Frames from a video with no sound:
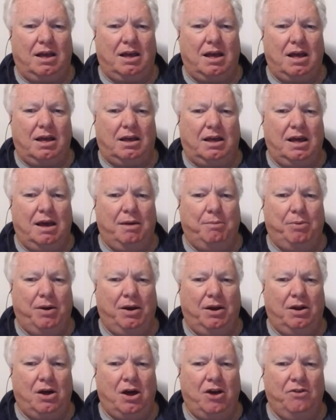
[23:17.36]

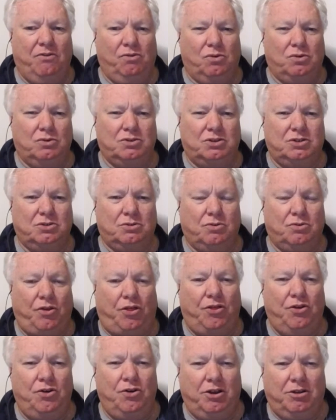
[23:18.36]
campaign overall saw a
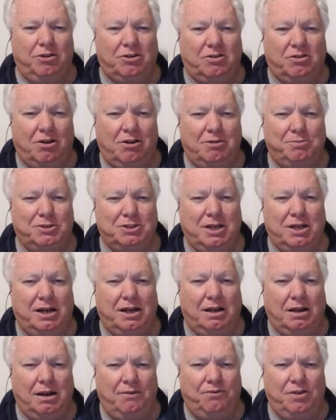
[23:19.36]
33%
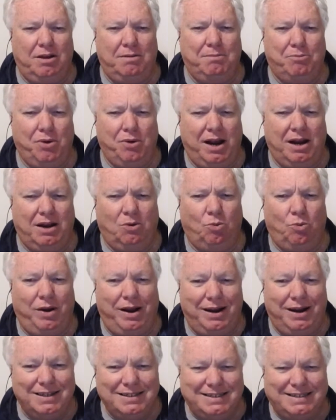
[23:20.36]
lift in brand
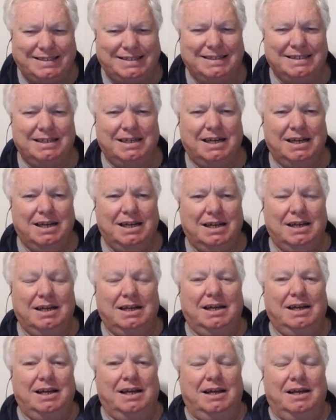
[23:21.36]
awareness.
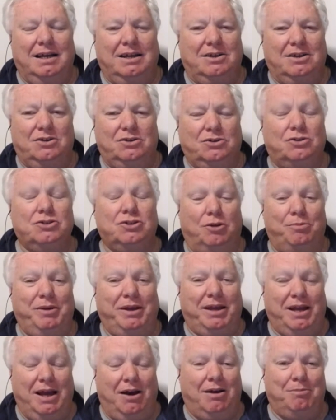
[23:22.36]
Because I'd be
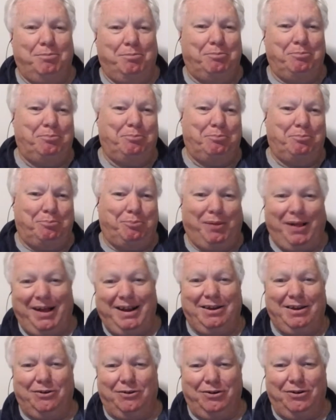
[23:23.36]
going,
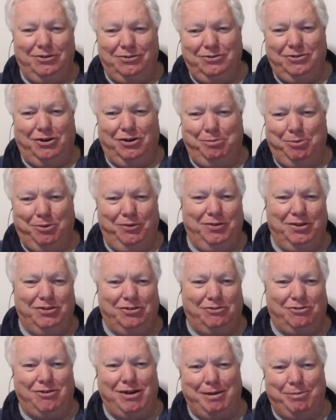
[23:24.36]
bloody Hyundai putting this
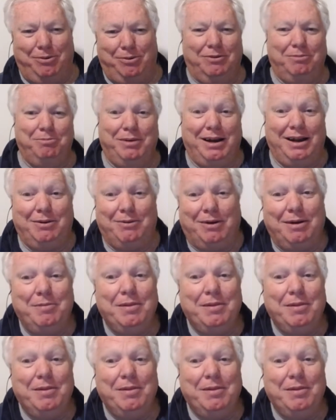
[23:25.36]
crap on. But anyway,